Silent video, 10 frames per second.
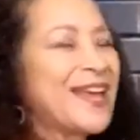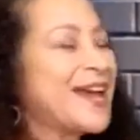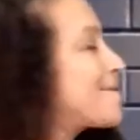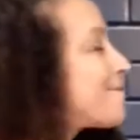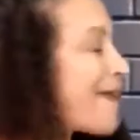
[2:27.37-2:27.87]

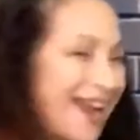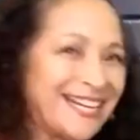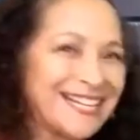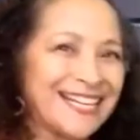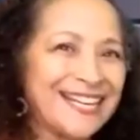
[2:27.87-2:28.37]

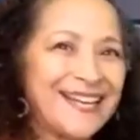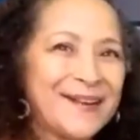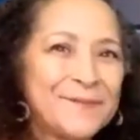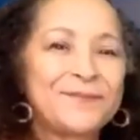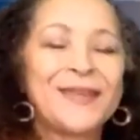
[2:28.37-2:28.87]
Finally,
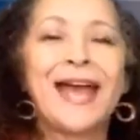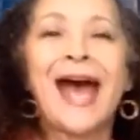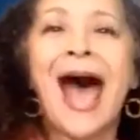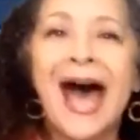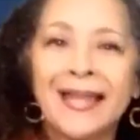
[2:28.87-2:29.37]

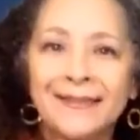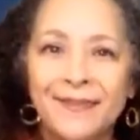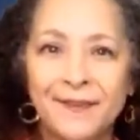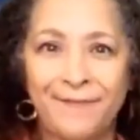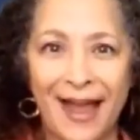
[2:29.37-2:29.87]
add the
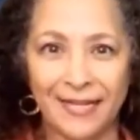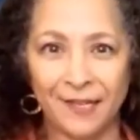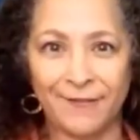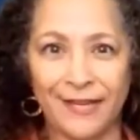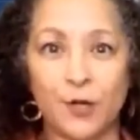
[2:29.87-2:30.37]
final
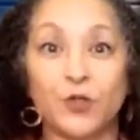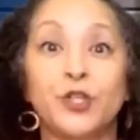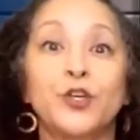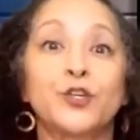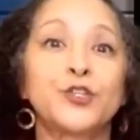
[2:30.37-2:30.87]
video to your
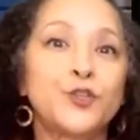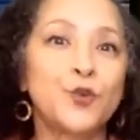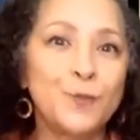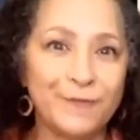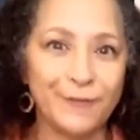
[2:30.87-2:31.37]
Zoom
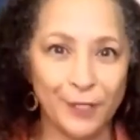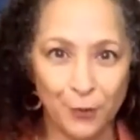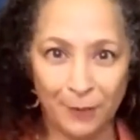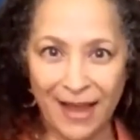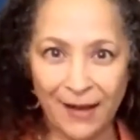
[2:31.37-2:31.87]
virtual
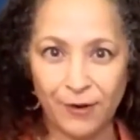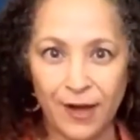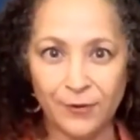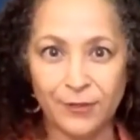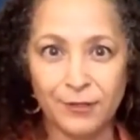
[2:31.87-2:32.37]

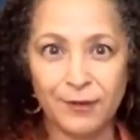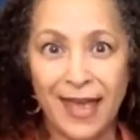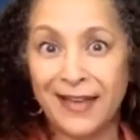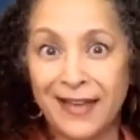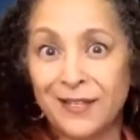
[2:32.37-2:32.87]
backgrounds,
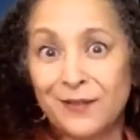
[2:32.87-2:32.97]
and